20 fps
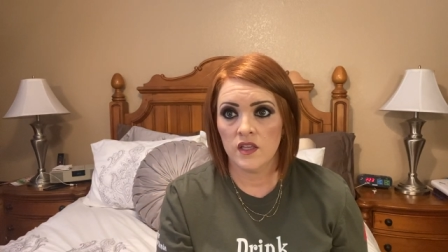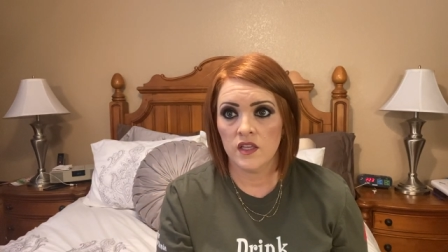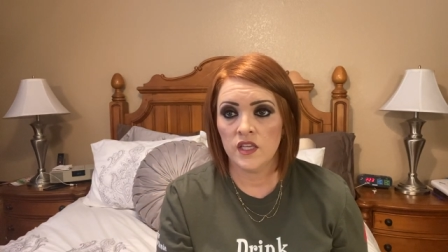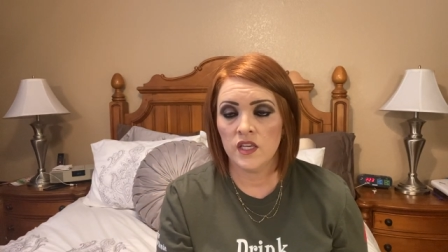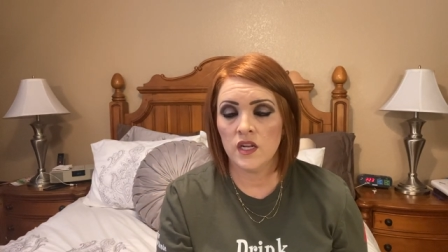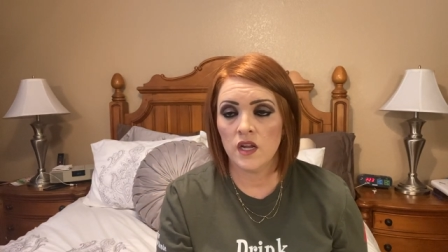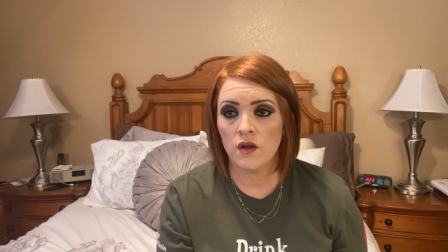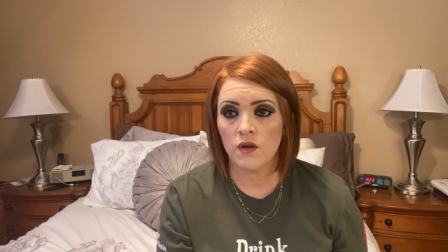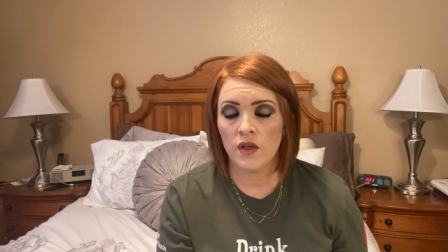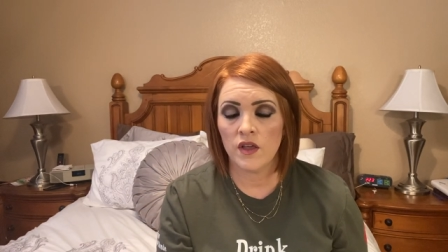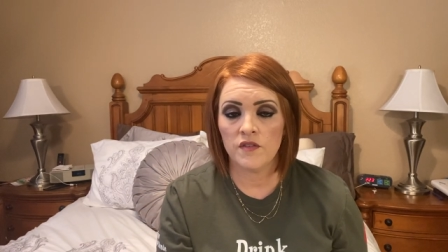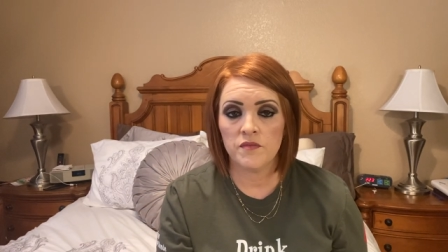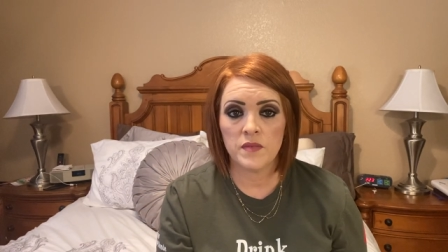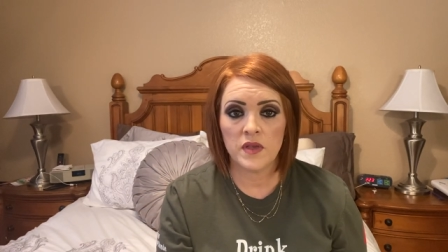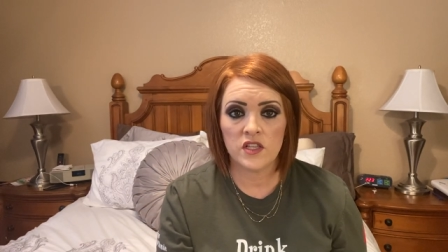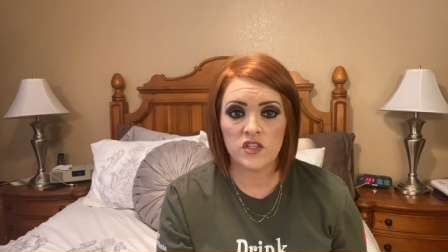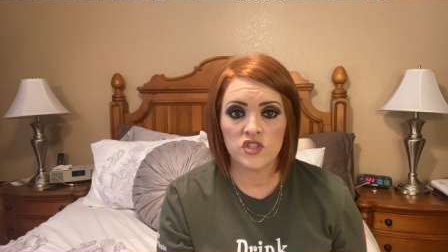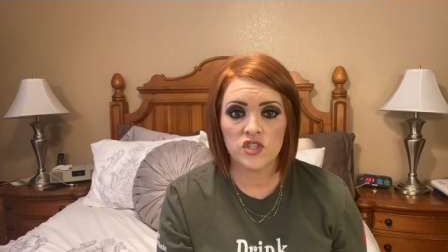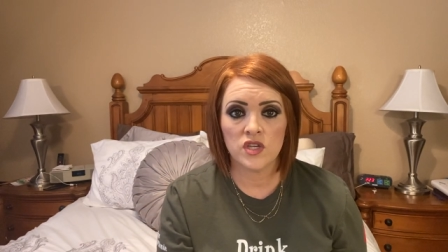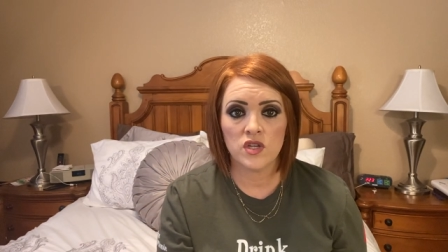you know, have
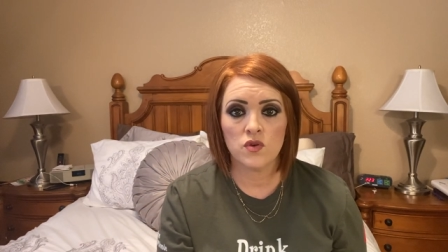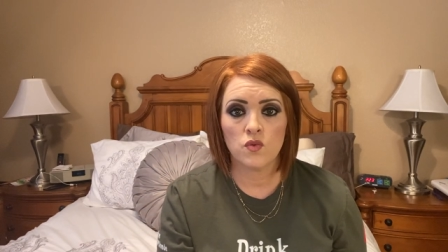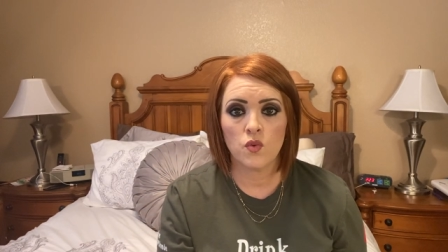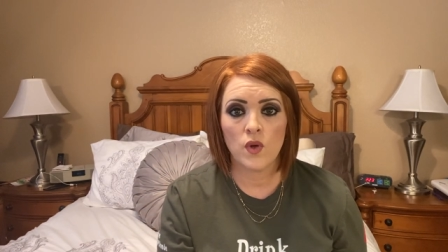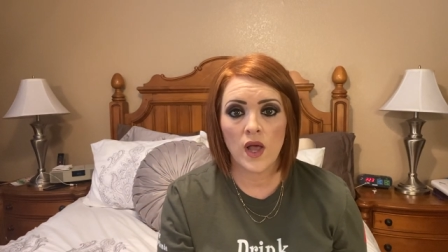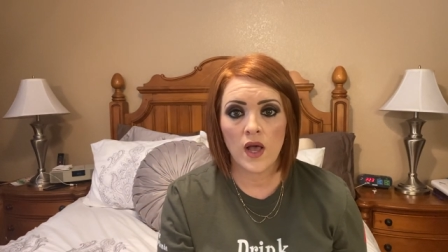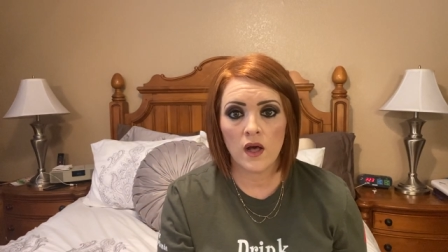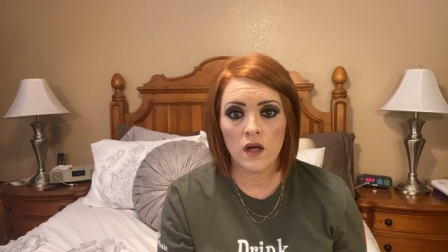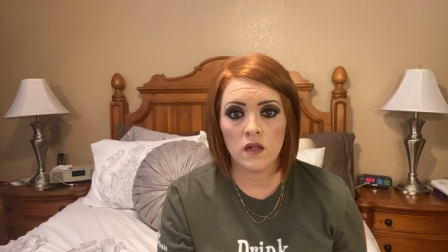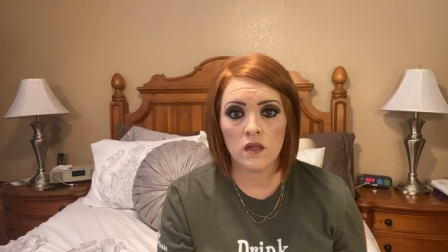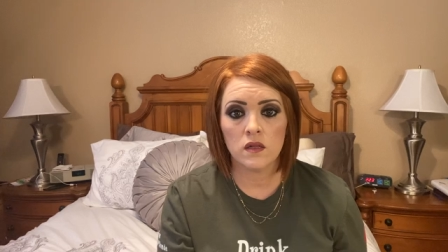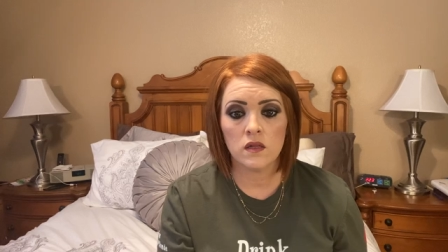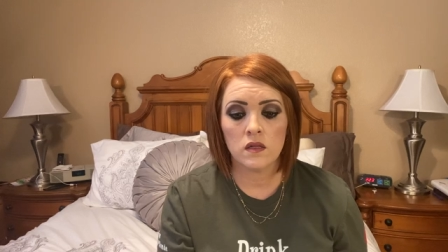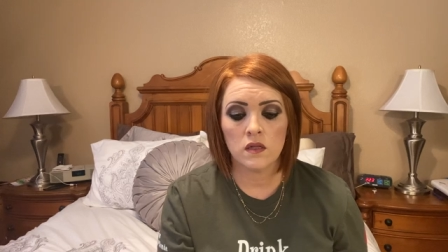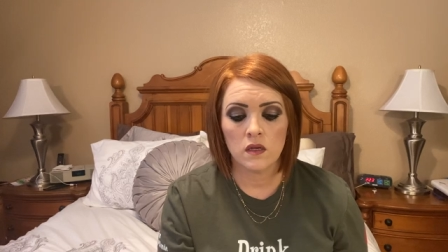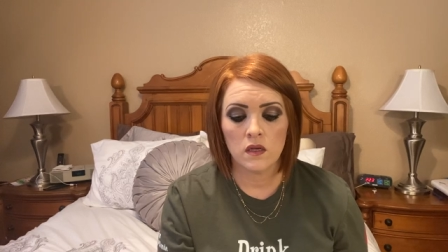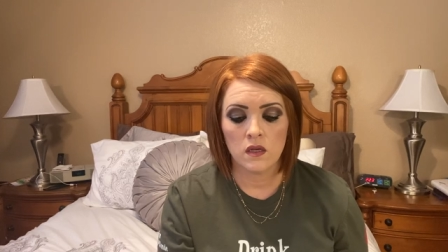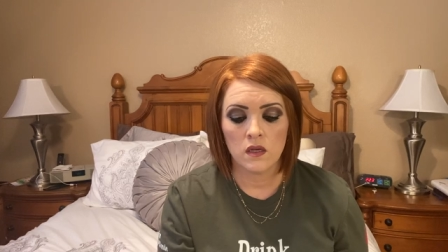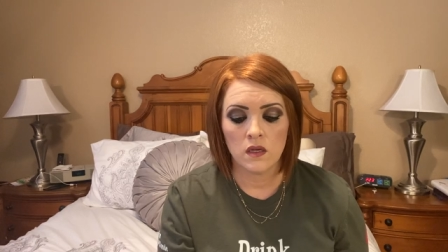mentioned, well,